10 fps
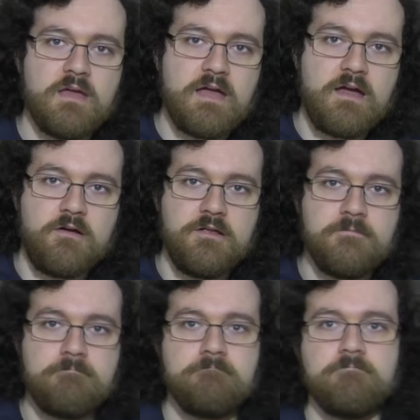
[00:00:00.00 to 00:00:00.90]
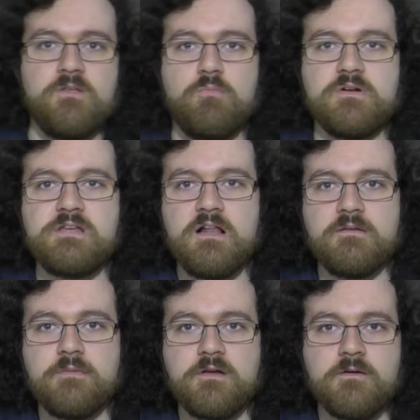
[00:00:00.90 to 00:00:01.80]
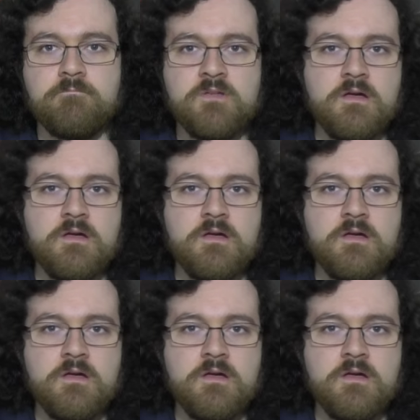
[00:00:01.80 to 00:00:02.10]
Howdy, Immortalium here,